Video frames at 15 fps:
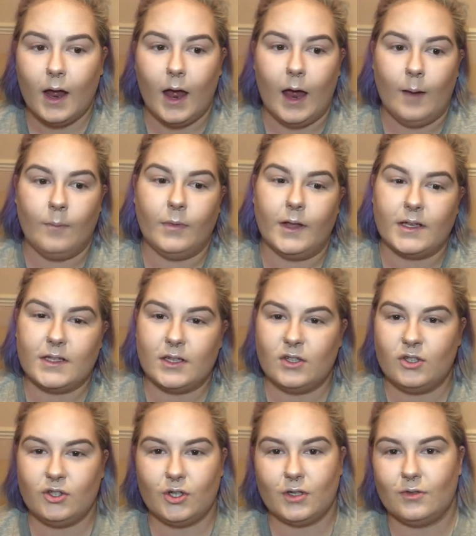This
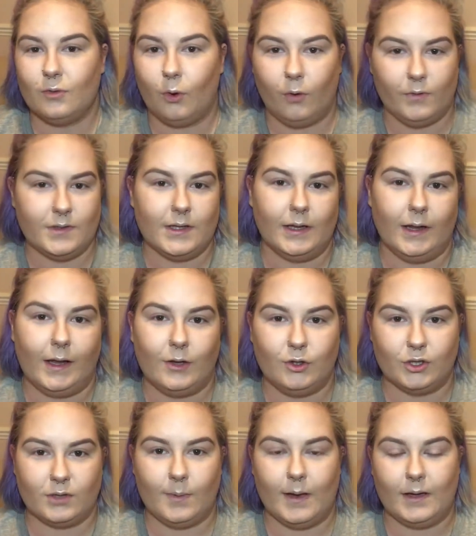is just obviously like
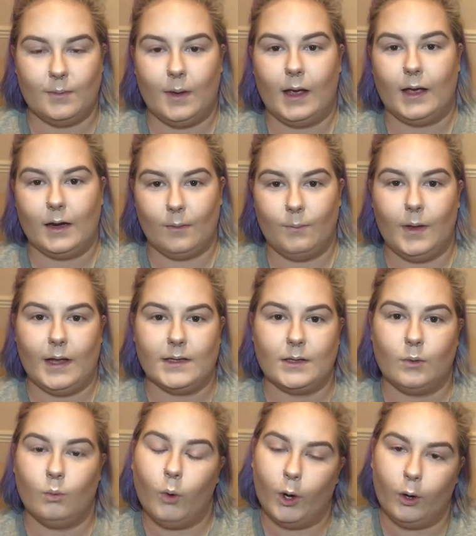just meant to be a kind of
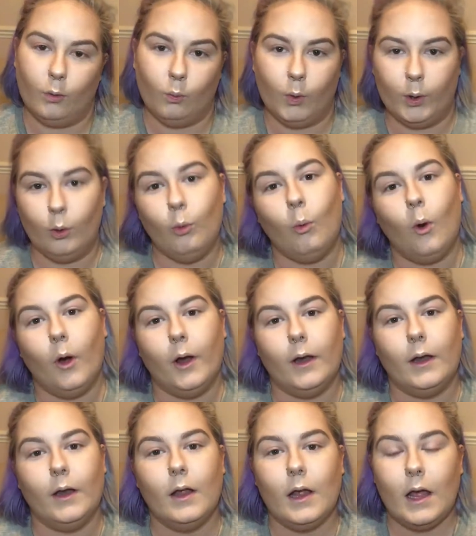basic
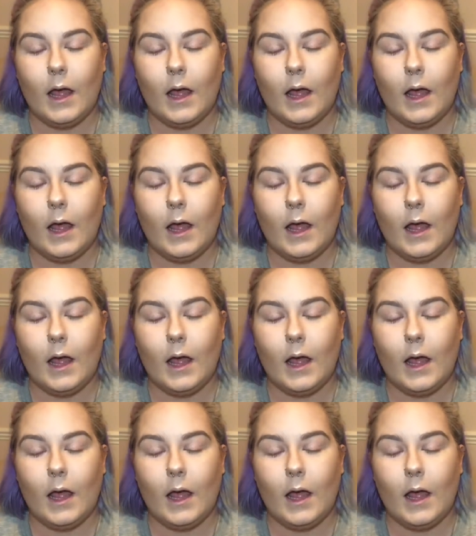101